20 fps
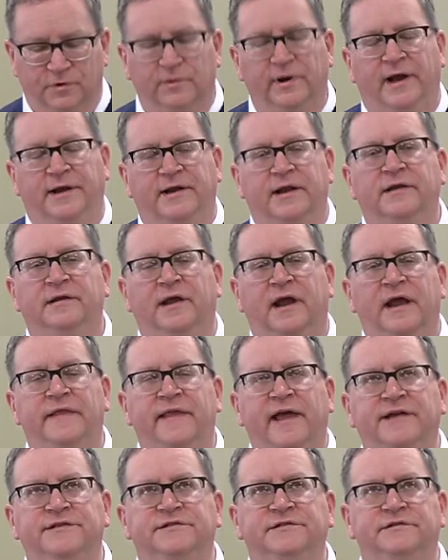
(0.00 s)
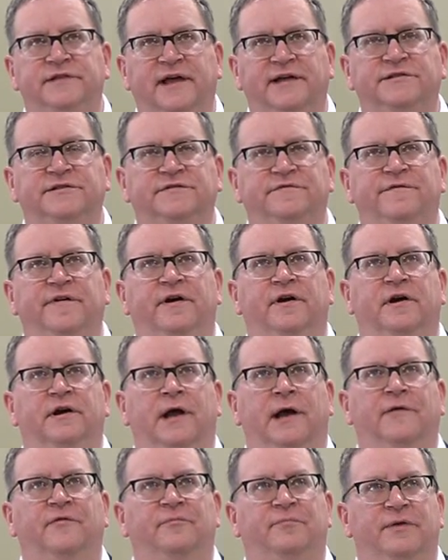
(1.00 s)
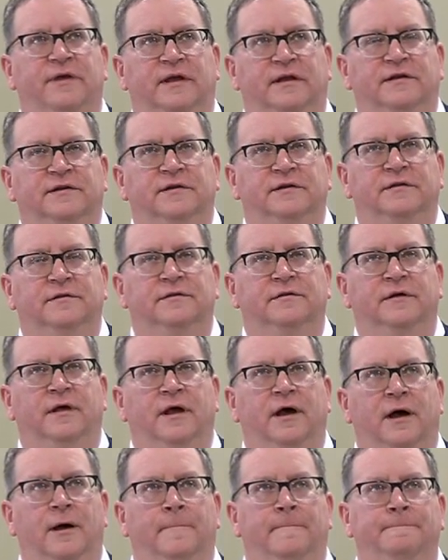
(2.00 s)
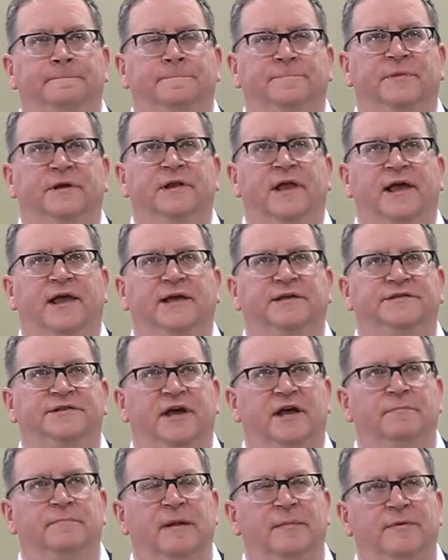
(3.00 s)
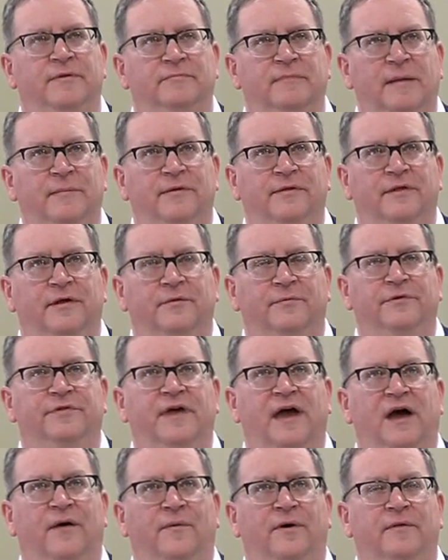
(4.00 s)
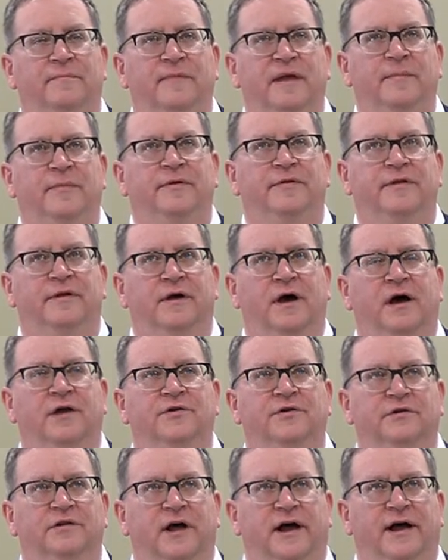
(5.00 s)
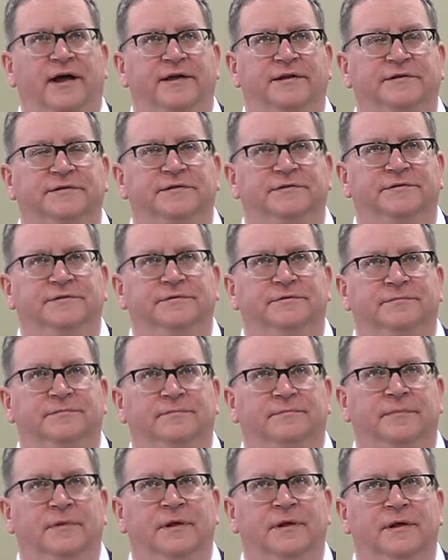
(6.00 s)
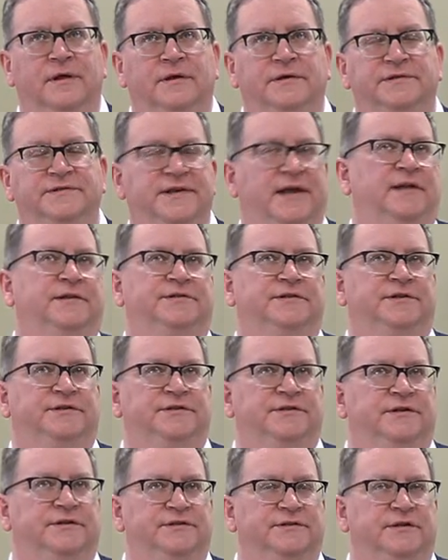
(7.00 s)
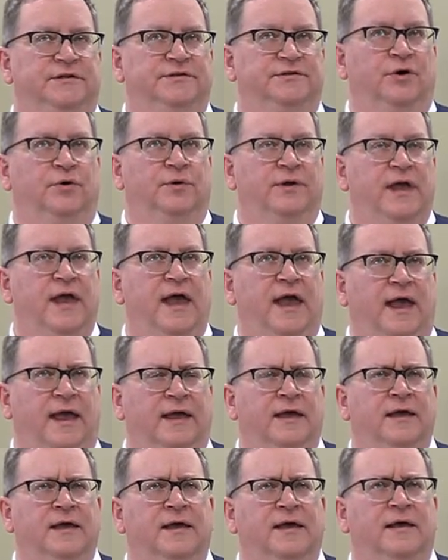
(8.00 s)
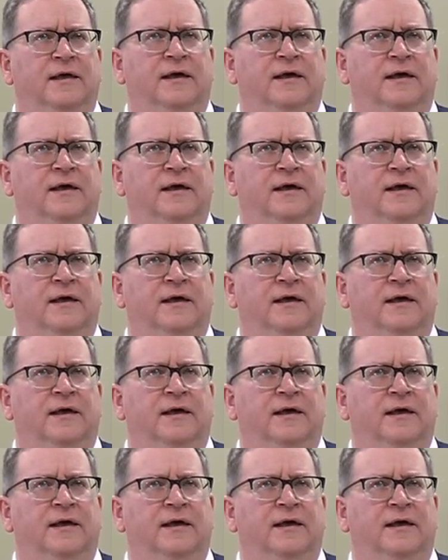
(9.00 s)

Right. And that's fair enough, Pete. Like I said, maybe with that one, maybe the underlying sense is okay.